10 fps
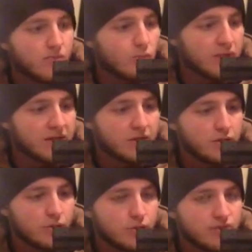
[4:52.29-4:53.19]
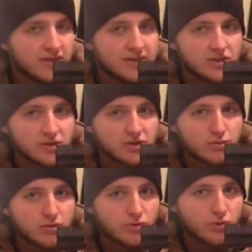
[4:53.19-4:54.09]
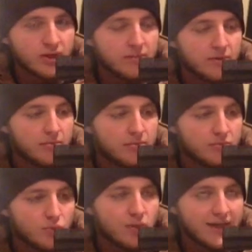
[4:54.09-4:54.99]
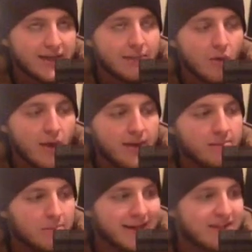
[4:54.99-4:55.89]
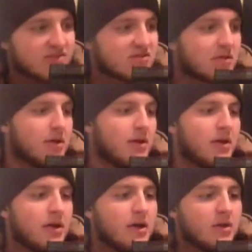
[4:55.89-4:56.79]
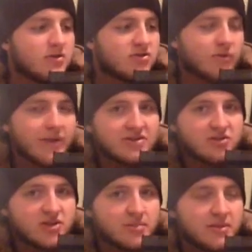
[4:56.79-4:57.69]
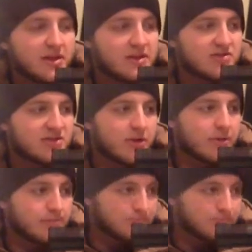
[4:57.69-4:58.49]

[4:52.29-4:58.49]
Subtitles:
when used in conjunction with a 20 MOA base. So that's just something to consider.